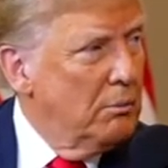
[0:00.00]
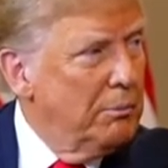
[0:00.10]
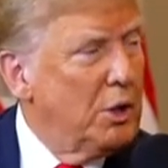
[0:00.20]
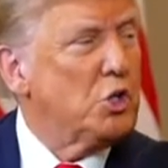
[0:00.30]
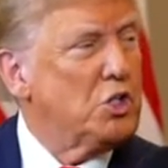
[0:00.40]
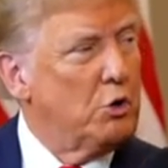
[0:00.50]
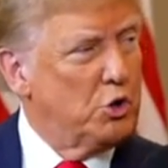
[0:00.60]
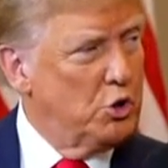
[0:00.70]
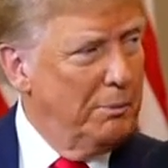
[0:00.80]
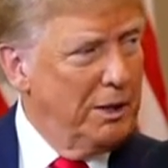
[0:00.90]
because they're
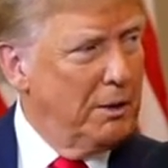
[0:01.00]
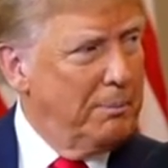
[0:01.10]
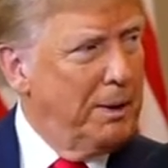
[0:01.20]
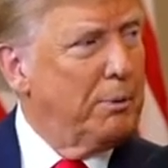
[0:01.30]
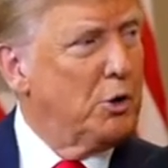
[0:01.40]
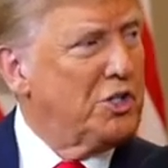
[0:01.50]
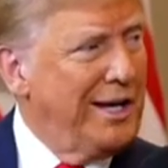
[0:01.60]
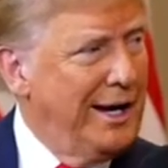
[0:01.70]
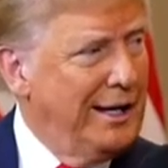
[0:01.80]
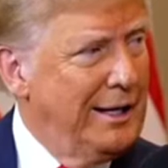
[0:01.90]
assuming that people are
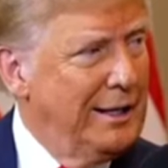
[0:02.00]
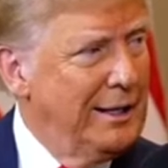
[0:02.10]
sane.